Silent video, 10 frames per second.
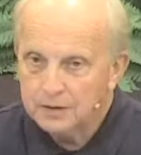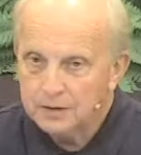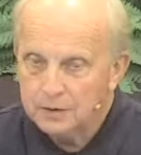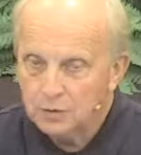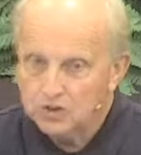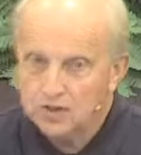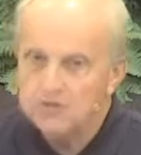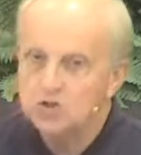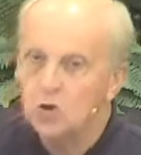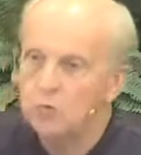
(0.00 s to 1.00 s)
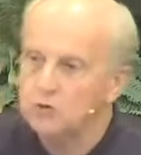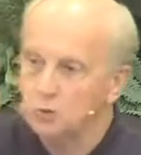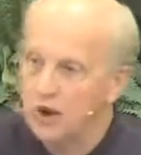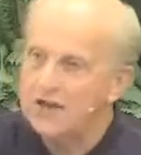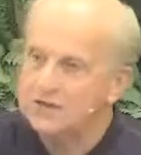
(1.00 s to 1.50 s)
In other words, habeas corpus
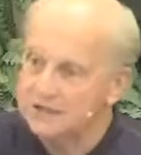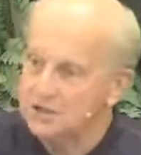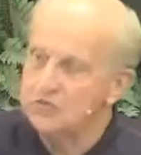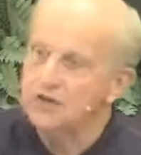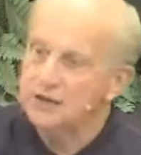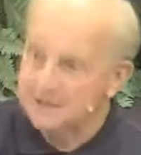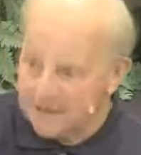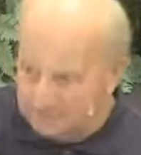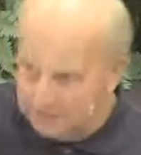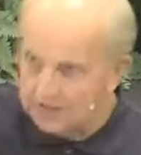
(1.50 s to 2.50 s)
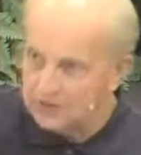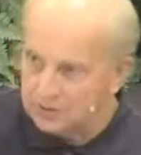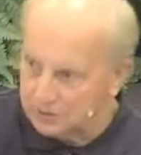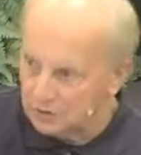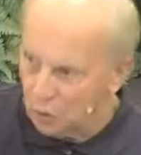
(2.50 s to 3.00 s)
rights is you've got to take me into
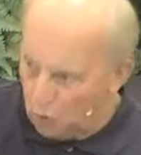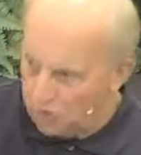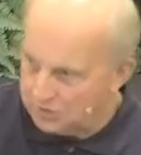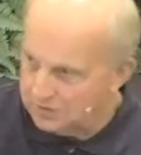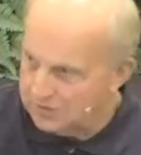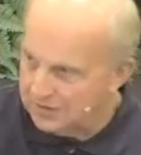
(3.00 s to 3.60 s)
the court